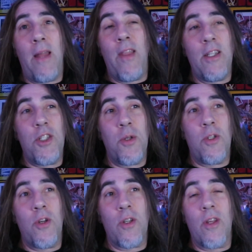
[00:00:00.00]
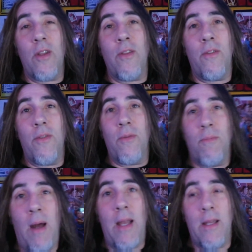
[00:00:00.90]
and then she took
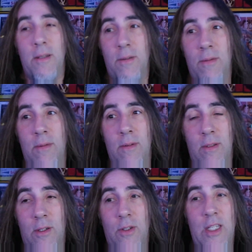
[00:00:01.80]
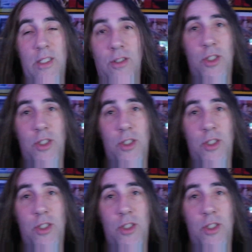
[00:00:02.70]
my little niece